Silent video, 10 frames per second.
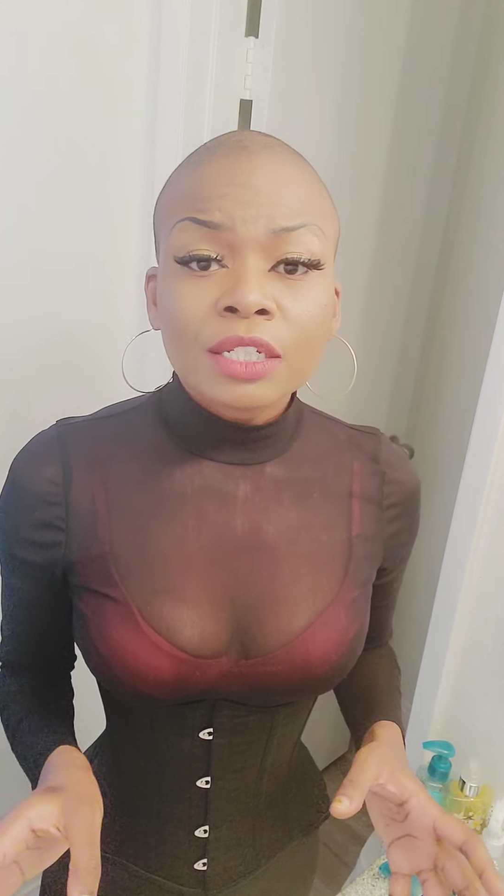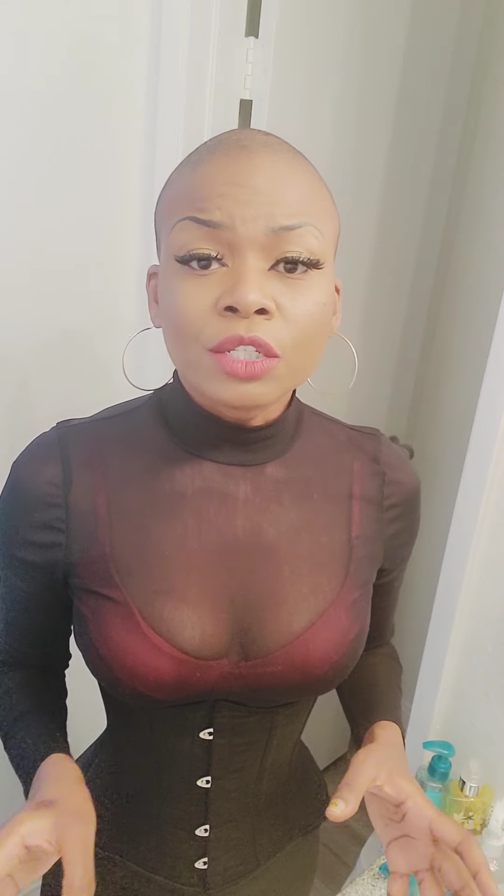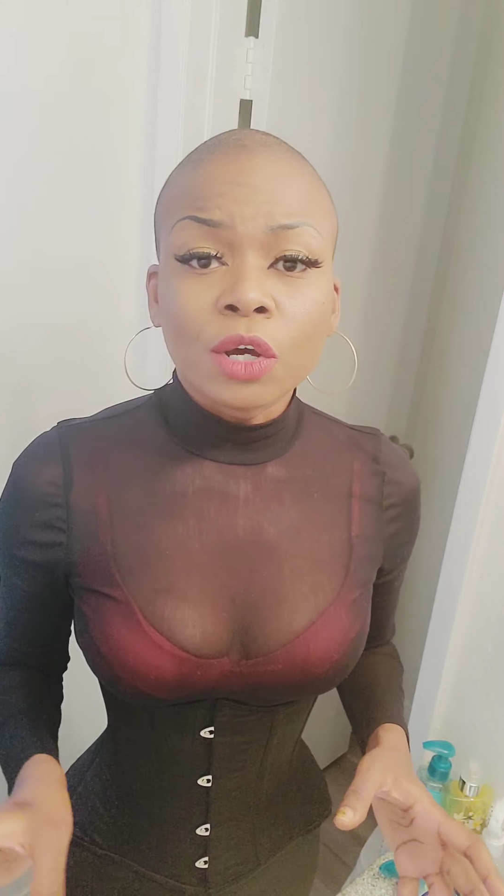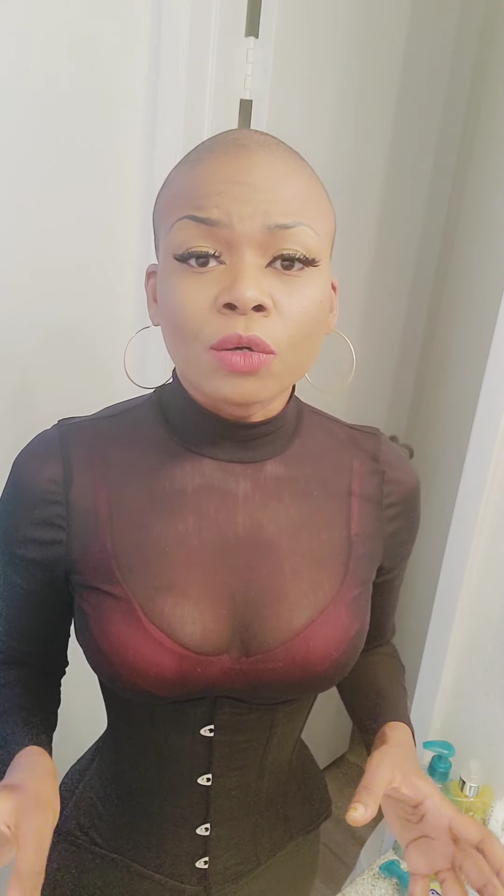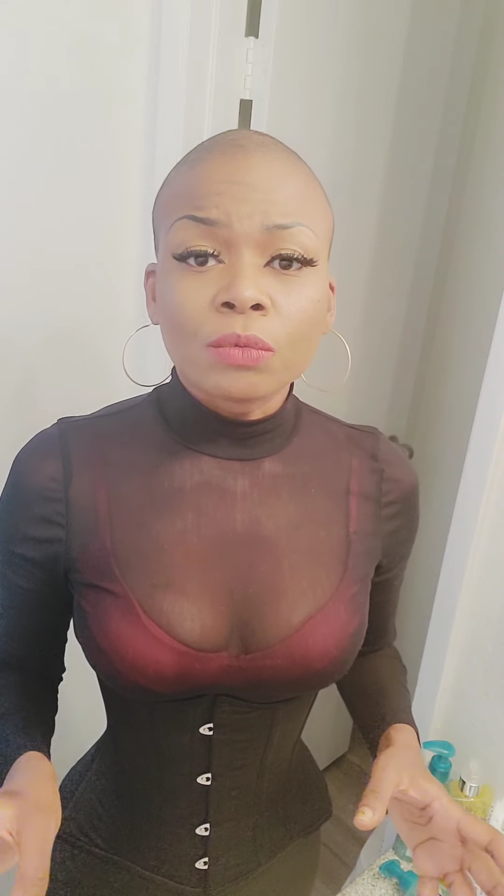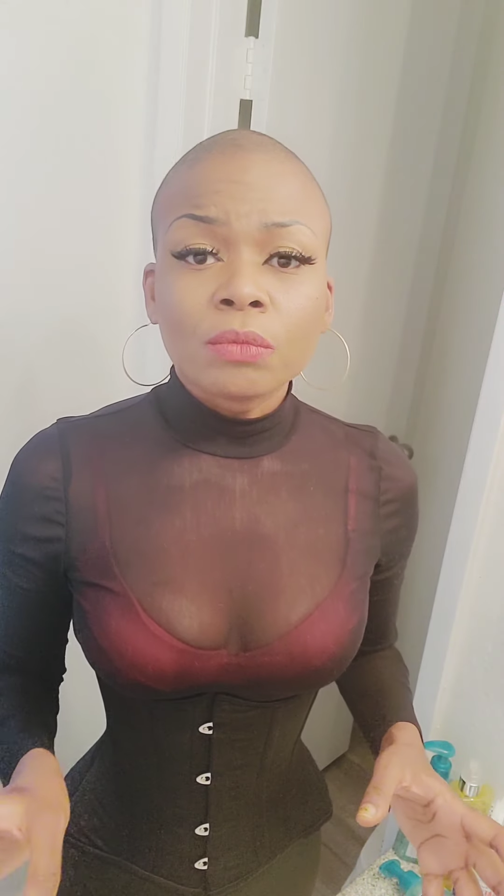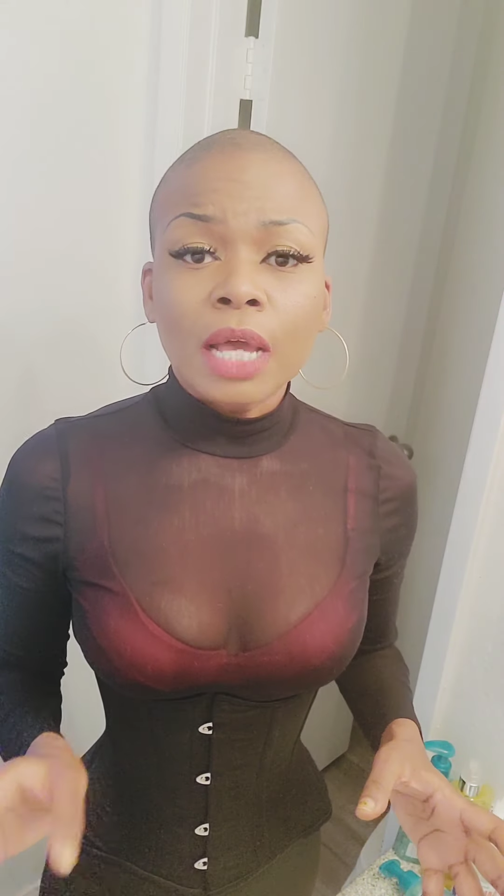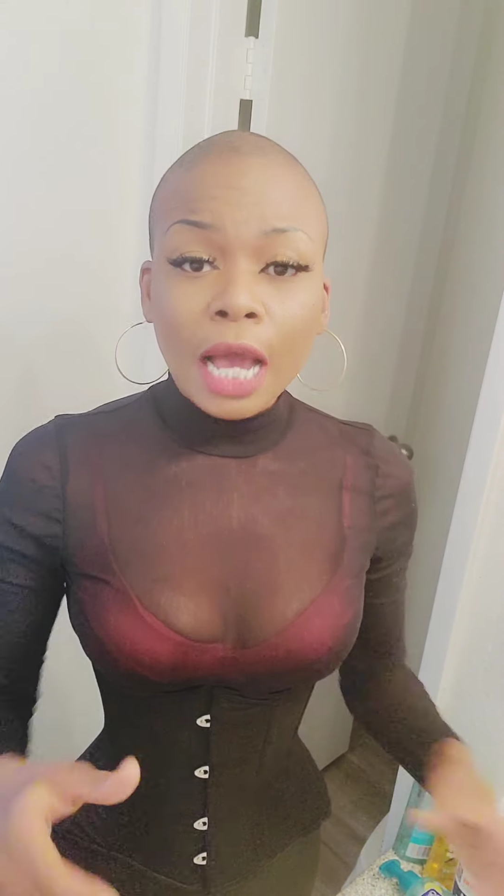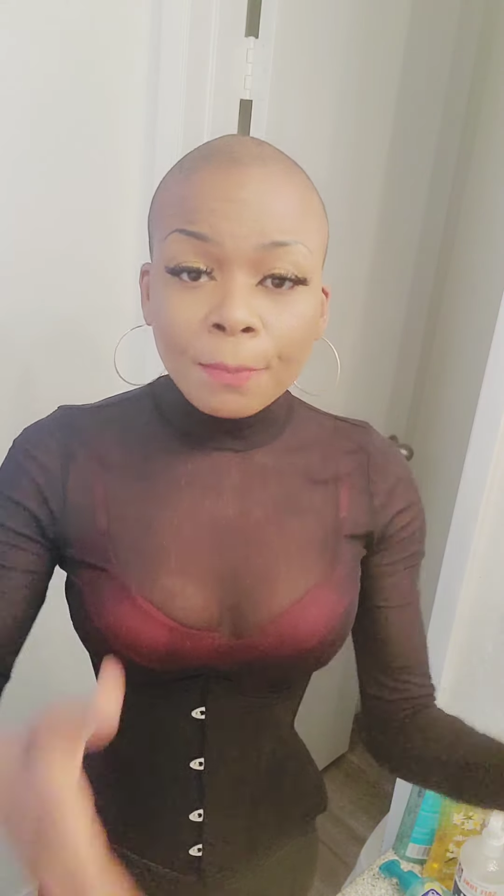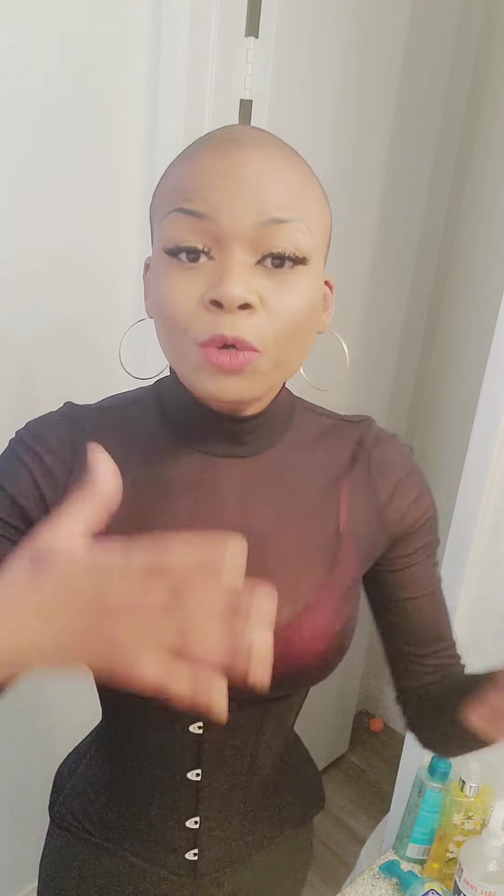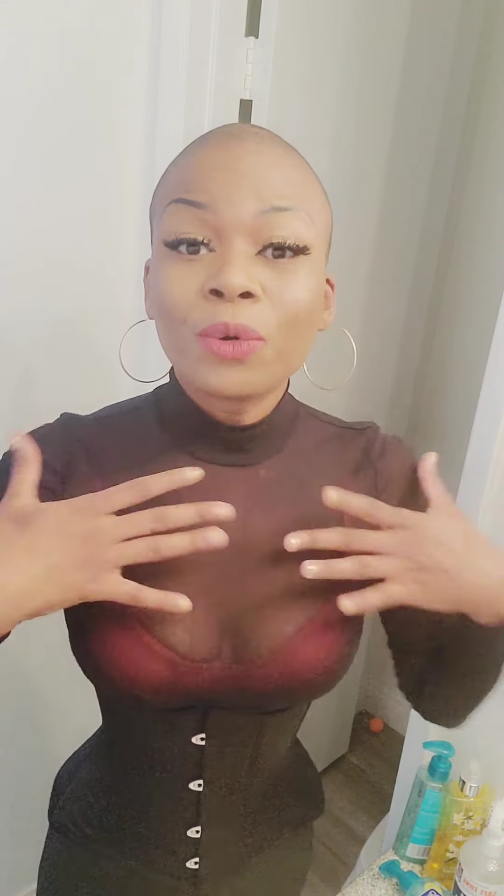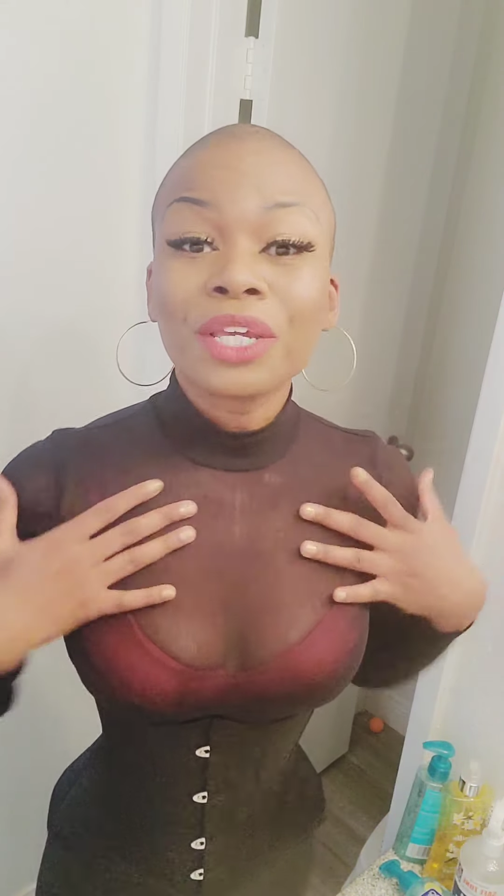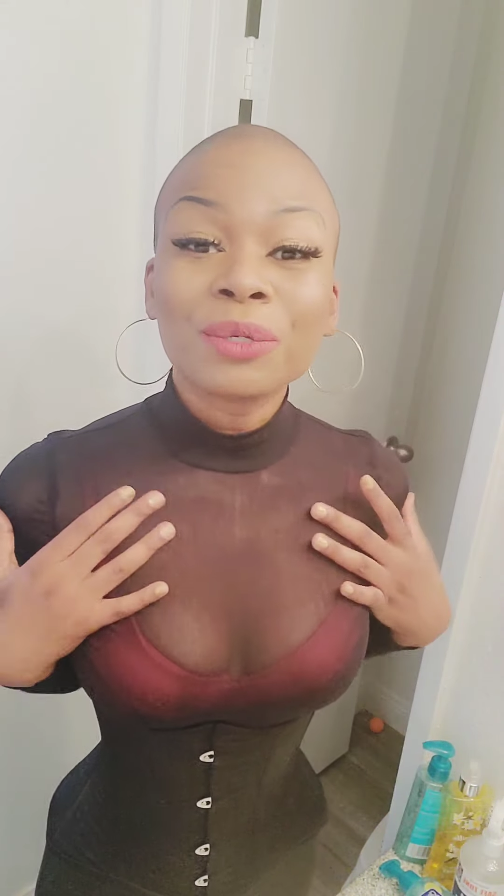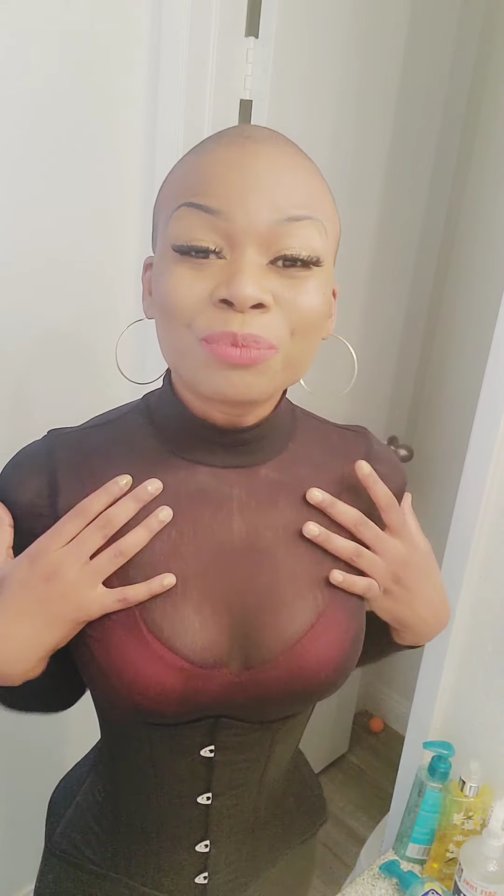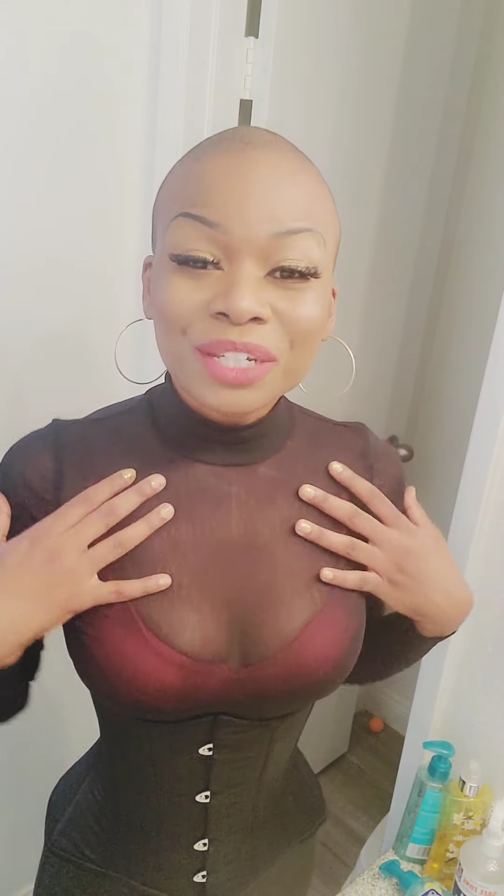You know, I'm
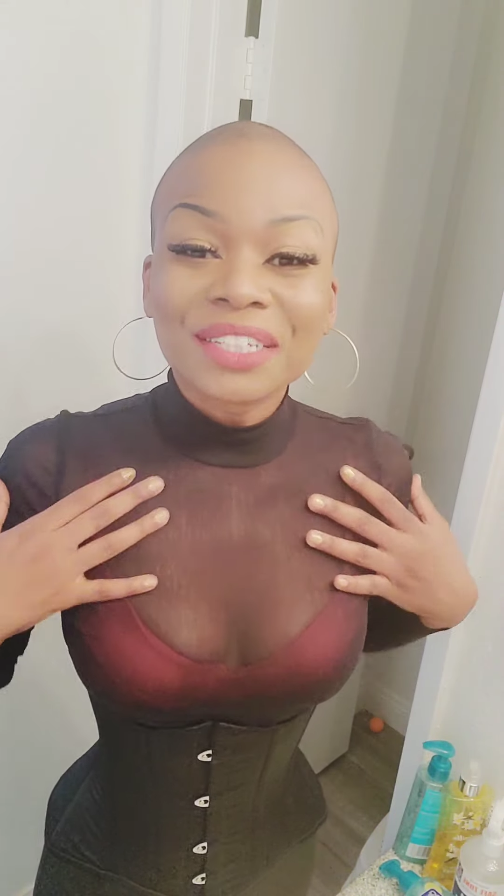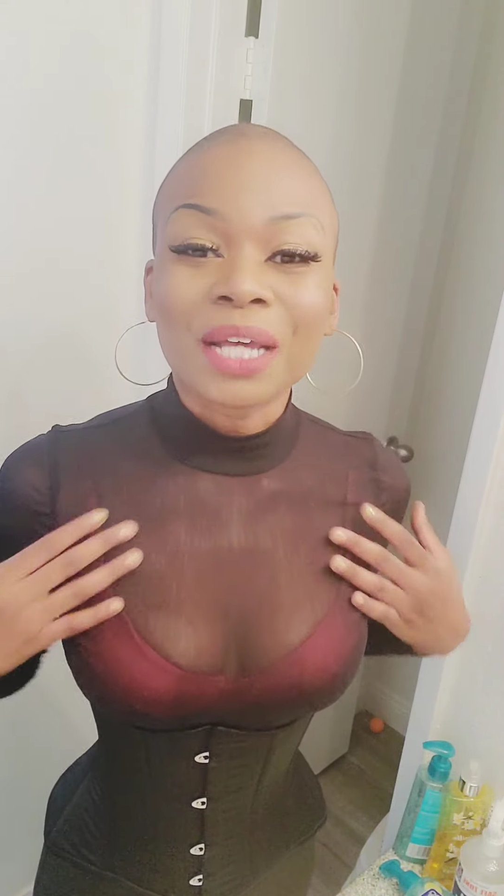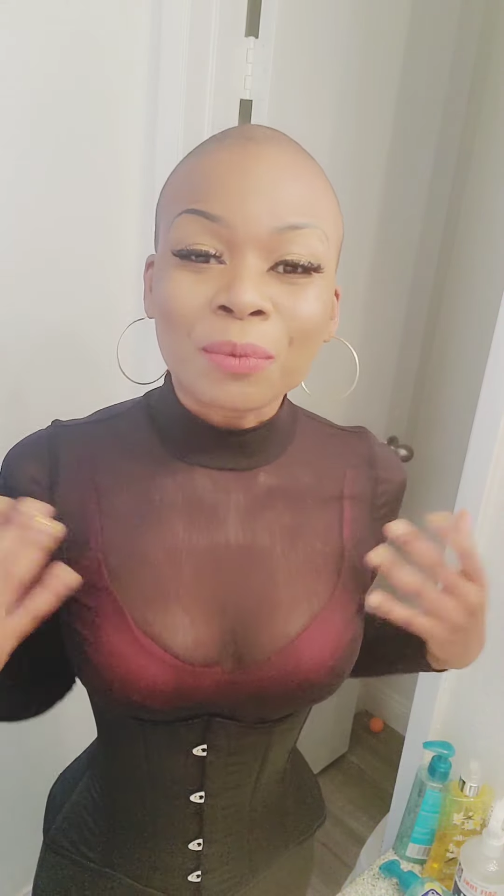queen because